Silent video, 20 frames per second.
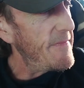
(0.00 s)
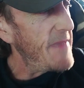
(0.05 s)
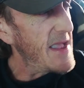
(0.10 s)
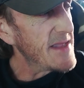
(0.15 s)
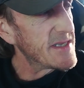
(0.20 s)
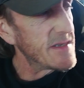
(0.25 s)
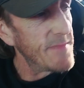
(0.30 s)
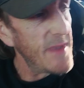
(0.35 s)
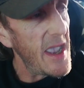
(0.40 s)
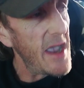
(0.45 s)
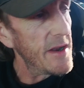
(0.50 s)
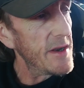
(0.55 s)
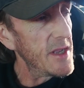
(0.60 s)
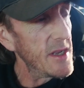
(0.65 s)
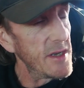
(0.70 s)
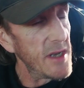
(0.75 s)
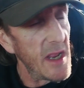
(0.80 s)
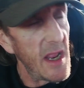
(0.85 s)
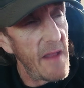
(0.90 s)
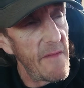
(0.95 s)
that's about it
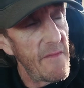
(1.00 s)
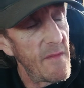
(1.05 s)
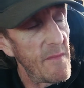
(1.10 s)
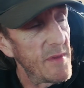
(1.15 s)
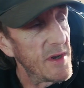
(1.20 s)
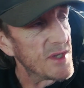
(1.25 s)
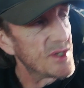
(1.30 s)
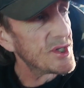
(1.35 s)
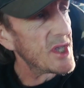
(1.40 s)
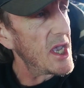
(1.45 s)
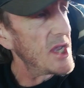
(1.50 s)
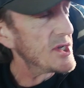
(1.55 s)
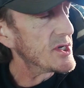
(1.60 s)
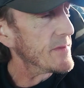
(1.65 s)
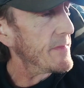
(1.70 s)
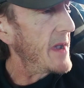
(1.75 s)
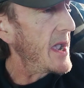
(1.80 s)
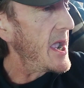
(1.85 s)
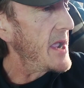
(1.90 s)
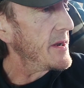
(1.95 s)
now, a bit of Saint
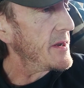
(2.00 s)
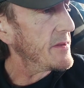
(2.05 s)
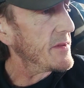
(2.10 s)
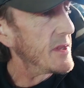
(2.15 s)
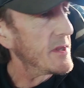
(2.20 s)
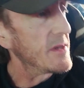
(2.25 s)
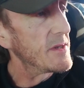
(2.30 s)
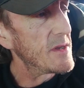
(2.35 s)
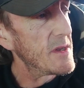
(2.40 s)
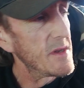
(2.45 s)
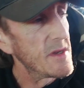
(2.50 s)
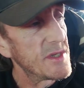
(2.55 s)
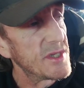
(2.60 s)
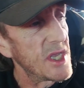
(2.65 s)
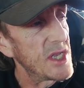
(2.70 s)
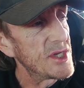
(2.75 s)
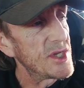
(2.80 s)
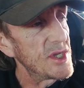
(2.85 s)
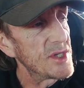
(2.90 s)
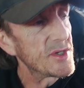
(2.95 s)
Germain and the
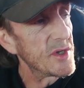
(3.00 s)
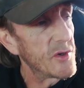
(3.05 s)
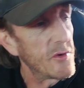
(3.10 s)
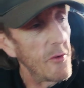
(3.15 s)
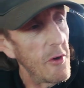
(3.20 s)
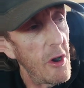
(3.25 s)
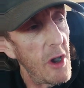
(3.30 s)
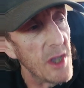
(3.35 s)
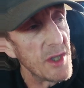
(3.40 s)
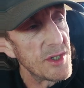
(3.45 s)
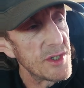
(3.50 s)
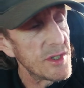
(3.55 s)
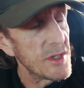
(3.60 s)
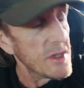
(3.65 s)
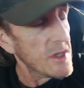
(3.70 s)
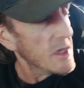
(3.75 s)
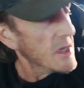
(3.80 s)
teachings of Christ,